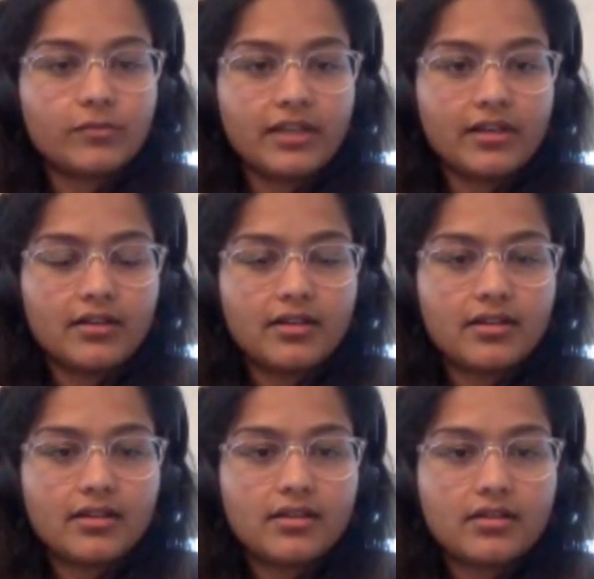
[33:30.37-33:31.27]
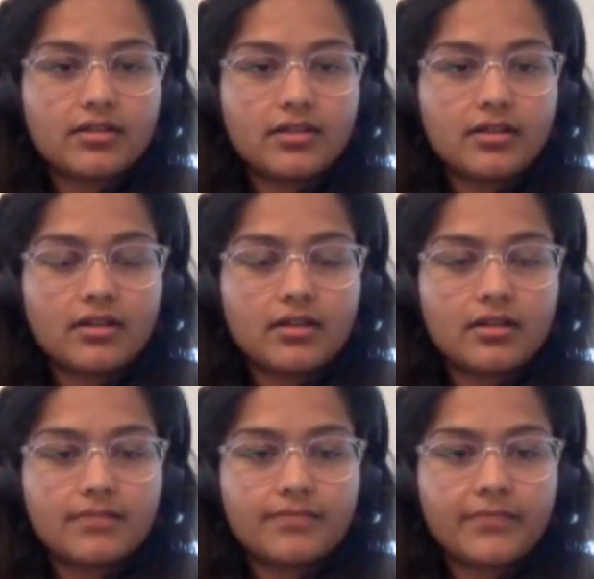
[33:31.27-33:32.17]
If someone's
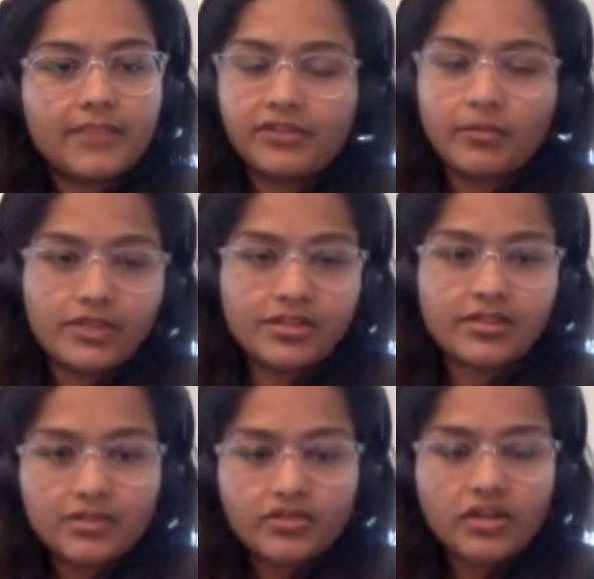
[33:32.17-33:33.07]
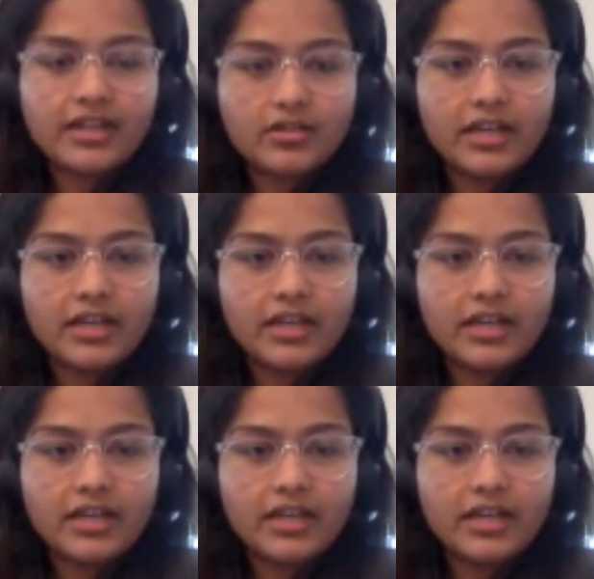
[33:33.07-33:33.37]
just trying to get into this,